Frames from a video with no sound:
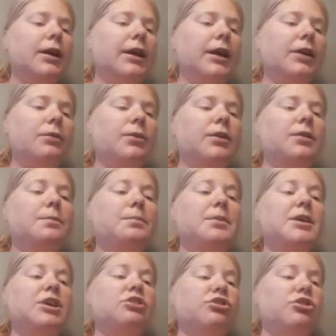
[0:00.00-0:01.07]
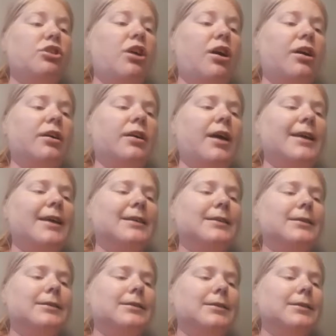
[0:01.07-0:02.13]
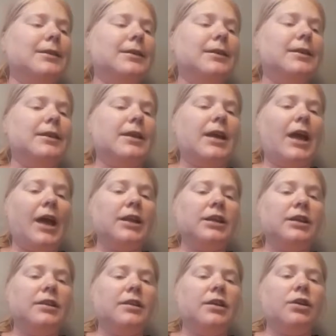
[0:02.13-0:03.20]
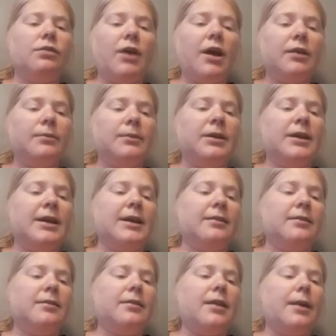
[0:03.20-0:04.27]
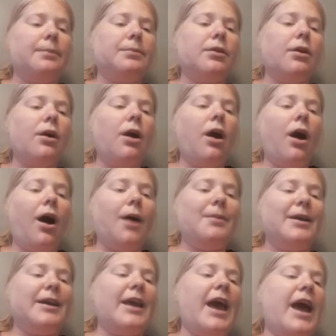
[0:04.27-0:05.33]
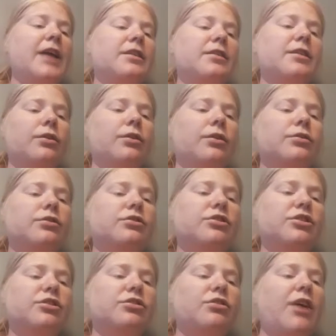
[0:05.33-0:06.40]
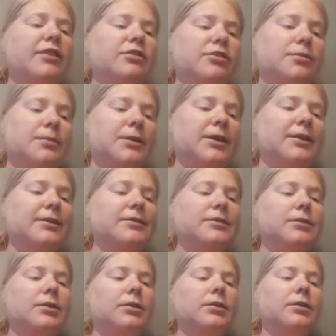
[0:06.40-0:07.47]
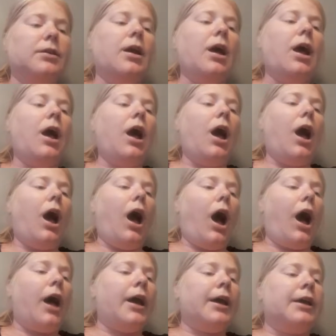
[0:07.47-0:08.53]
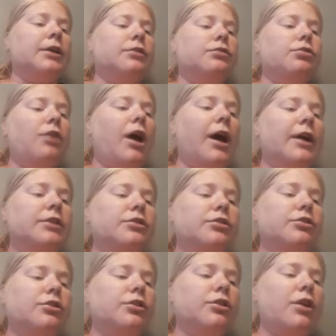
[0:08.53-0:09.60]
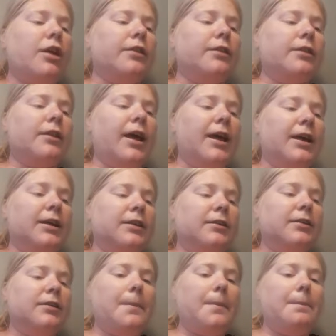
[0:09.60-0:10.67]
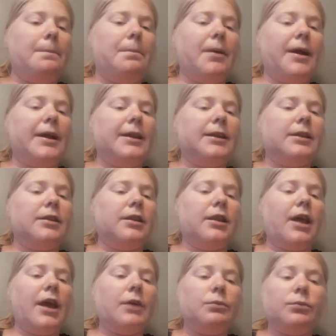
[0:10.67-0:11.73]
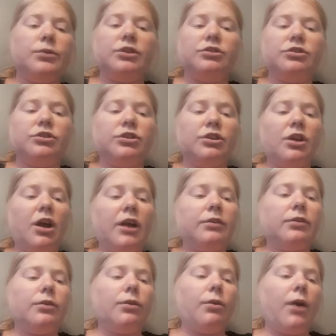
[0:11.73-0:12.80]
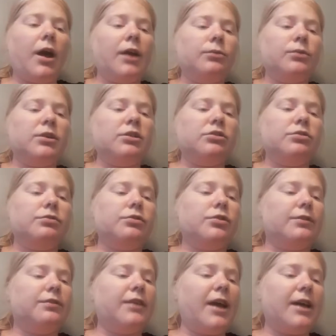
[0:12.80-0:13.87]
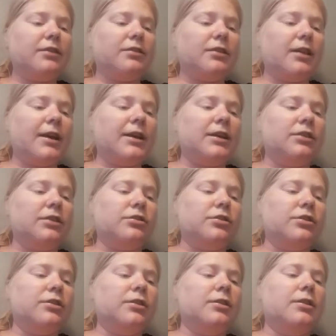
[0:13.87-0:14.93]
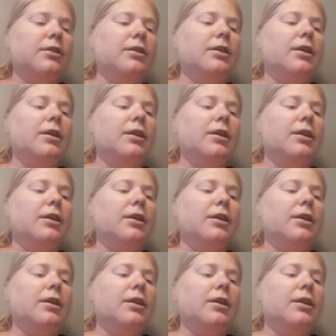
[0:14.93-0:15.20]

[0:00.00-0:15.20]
It was pitch dark. I couldn't see anything around me and stepped on my cat's tail. She scratched me. I tried to turn on the lights, but the light wouldn't turn on, so I reached for a flashlight and turned